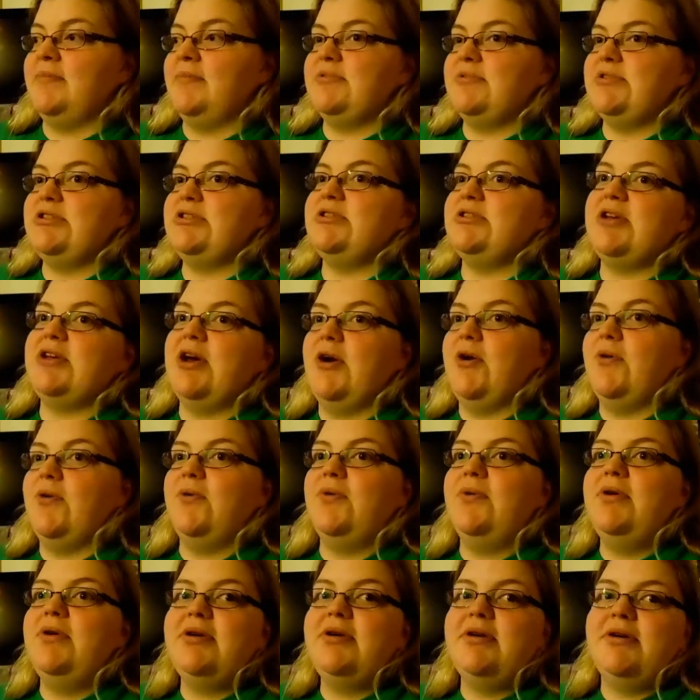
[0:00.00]
I'm
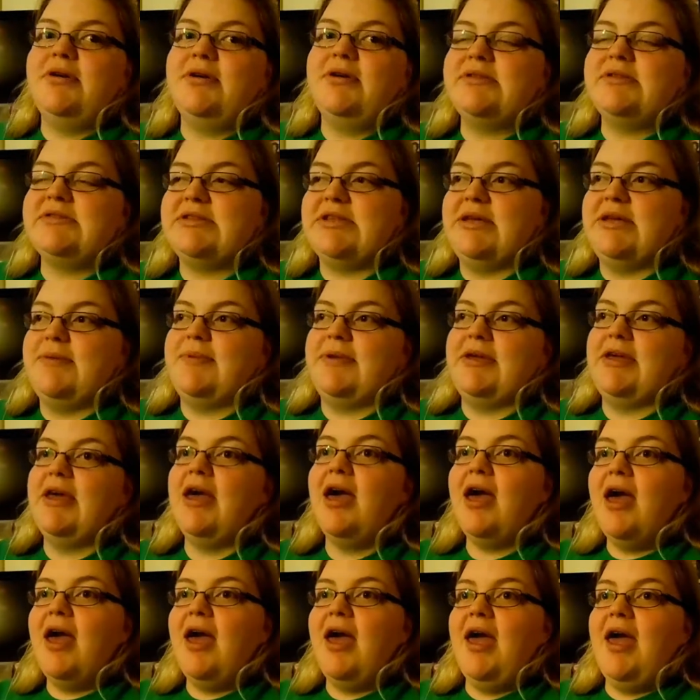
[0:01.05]
so sleepy
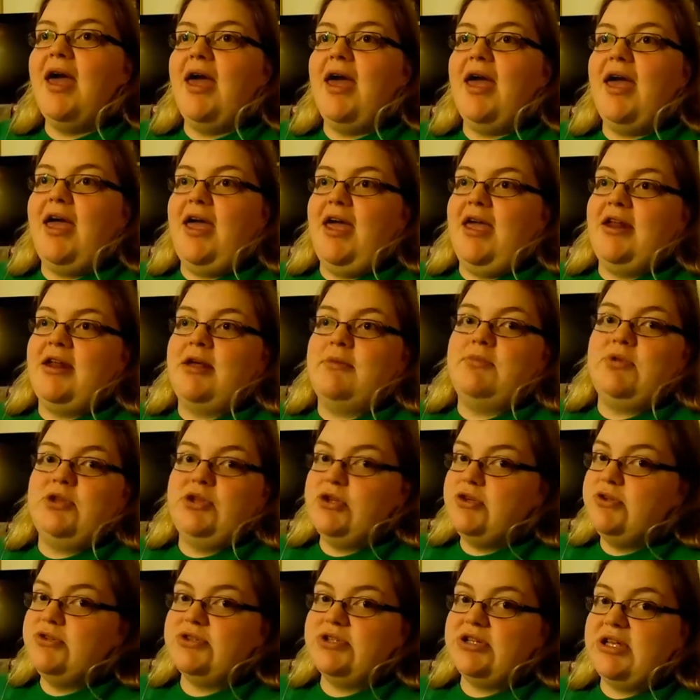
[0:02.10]
and I'm
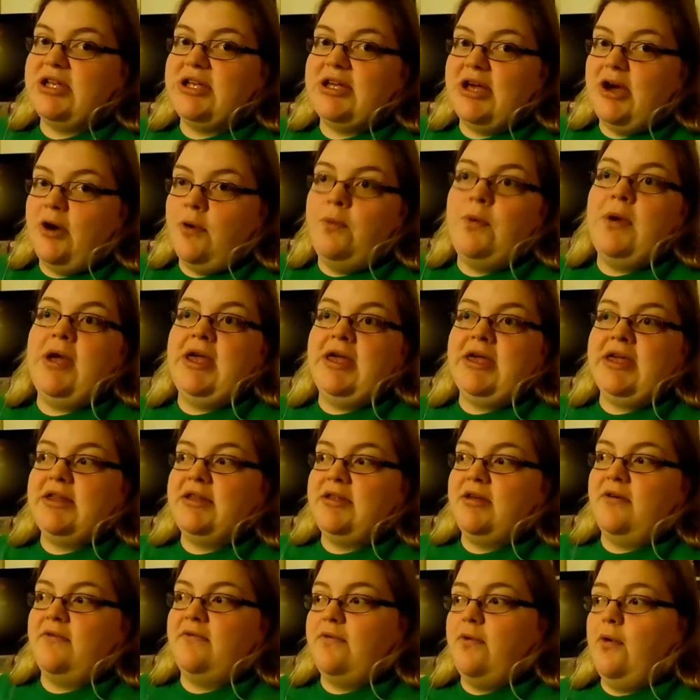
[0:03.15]
usually awake
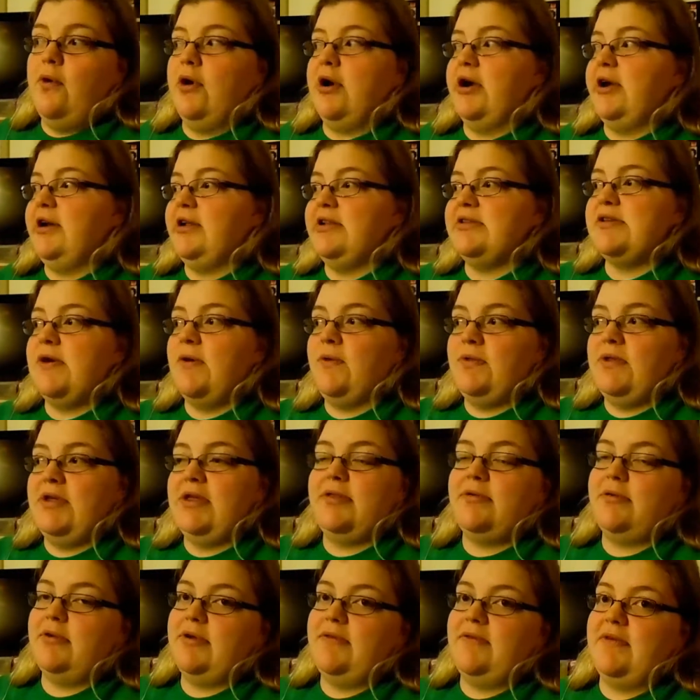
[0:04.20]
until 4 and it's
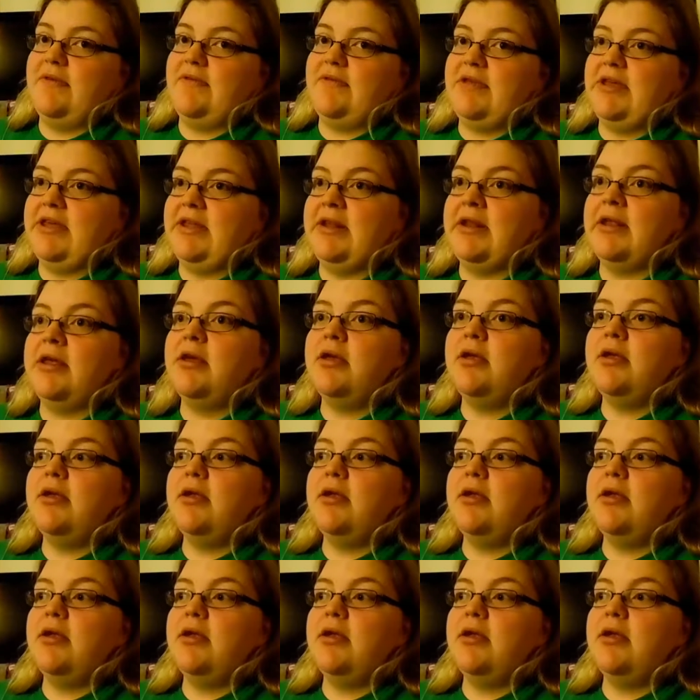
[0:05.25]
only 3:15.